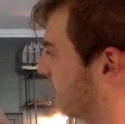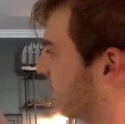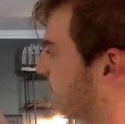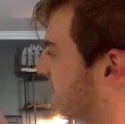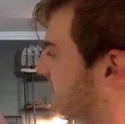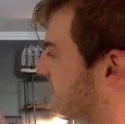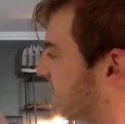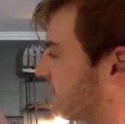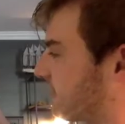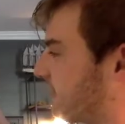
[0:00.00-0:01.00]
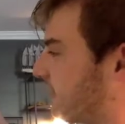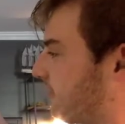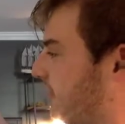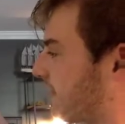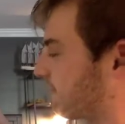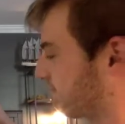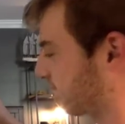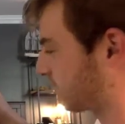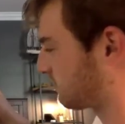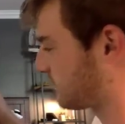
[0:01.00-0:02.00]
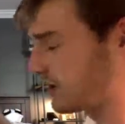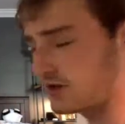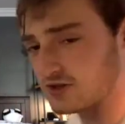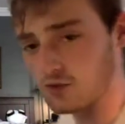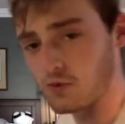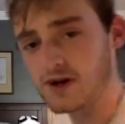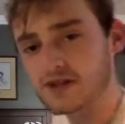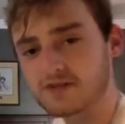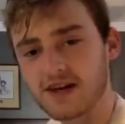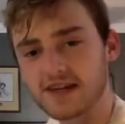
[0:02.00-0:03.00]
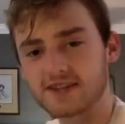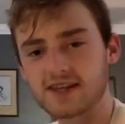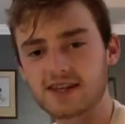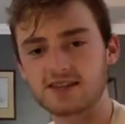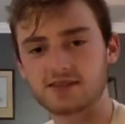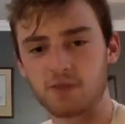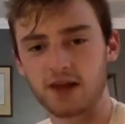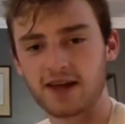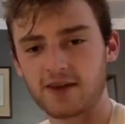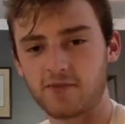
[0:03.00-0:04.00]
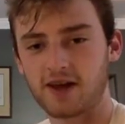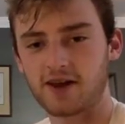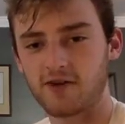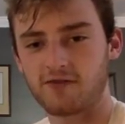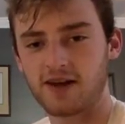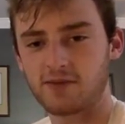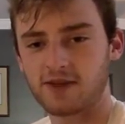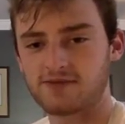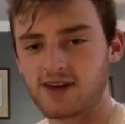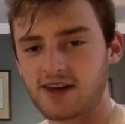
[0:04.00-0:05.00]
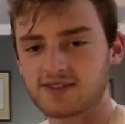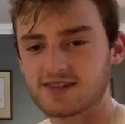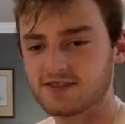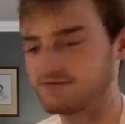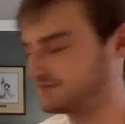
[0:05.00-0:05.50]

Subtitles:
want to get started right away. So what is Fancy Nancy's plan to make her family fancy?